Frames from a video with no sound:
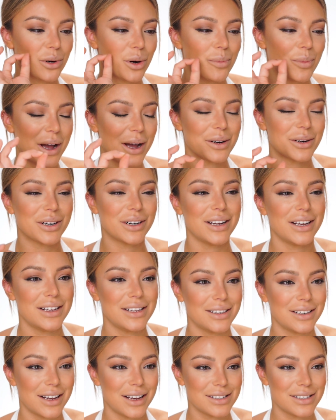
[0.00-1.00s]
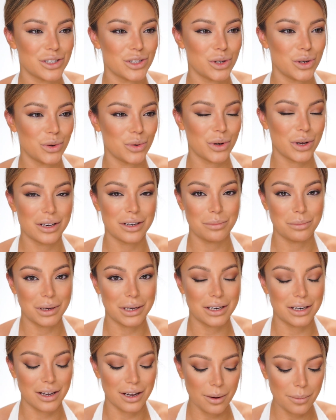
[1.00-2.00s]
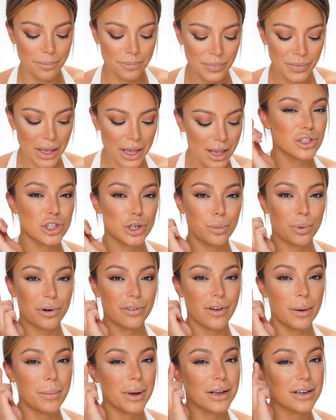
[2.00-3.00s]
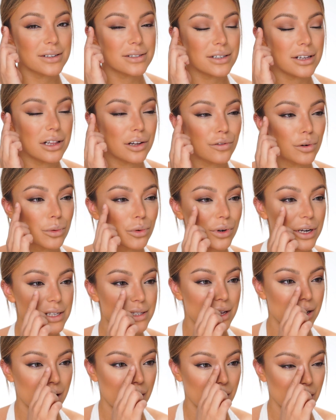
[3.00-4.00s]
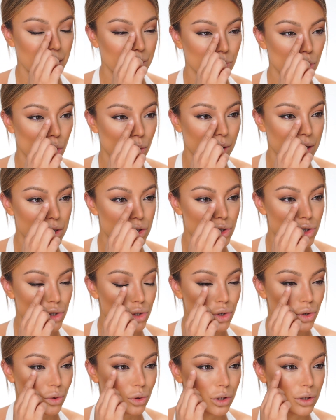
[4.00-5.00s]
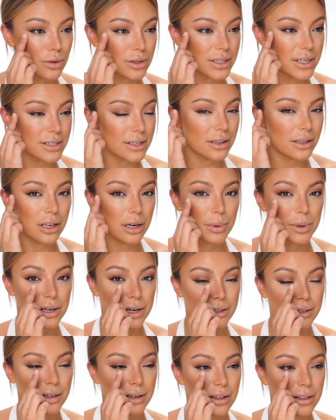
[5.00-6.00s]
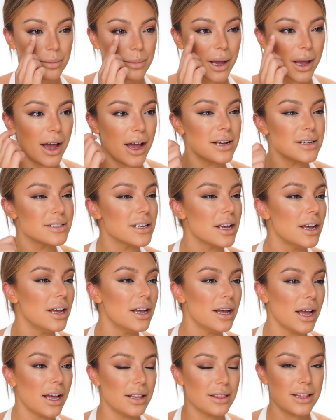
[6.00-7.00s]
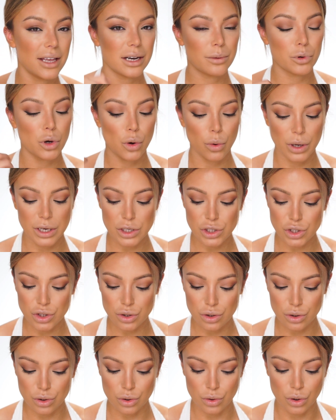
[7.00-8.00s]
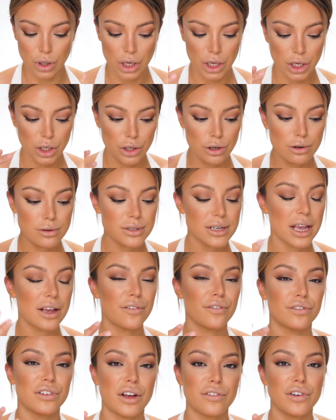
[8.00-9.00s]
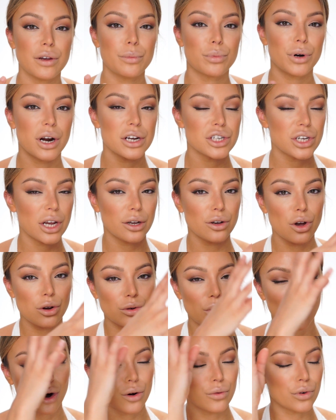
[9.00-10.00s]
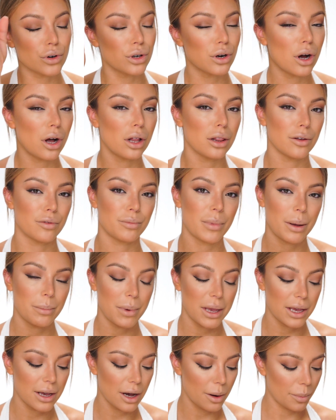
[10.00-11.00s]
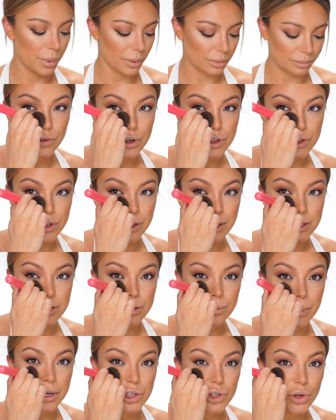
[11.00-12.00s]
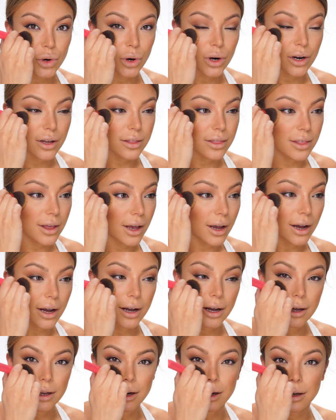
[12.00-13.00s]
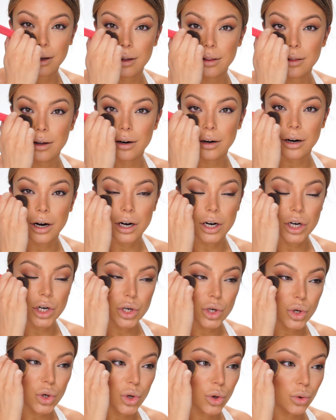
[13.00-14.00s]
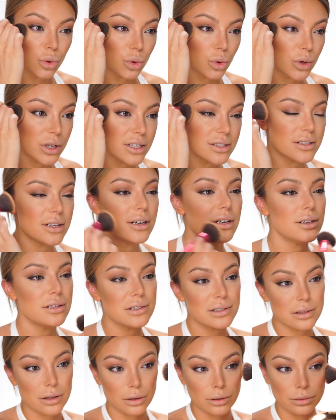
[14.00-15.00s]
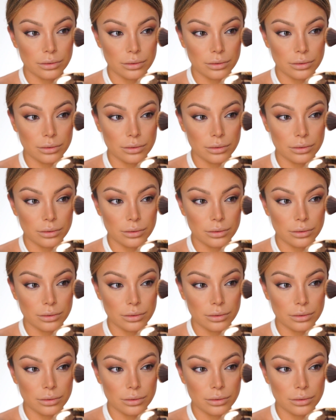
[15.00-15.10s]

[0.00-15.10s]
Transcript: Powder in medium. To prevent my concealer from creasing, I am going to use this a little bit underneath my eyes, and then I'm going to use a fluffy brush and go over all of my makeup. First, you need to make sure that there are no creases.